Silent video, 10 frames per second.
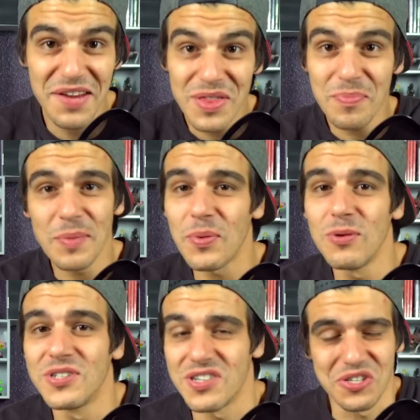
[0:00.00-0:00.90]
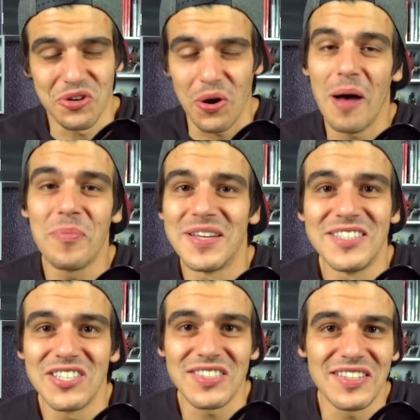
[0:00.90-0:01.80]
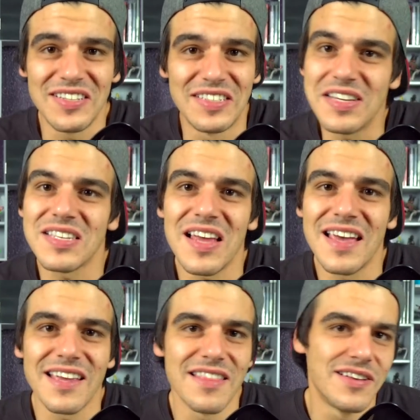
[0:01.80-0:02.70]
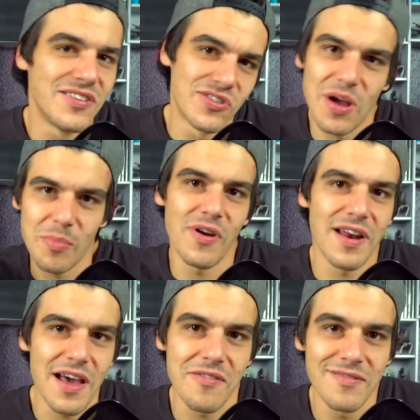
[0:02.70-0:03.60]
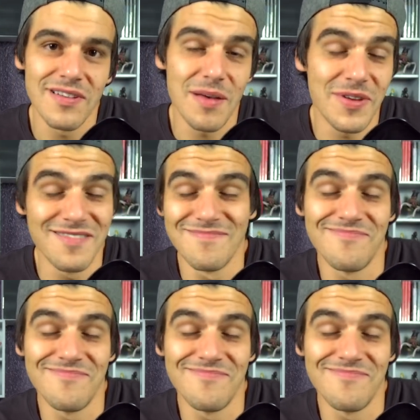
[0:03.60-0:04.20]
Even the people who just drop in just to dislike and then drop right out. I mean,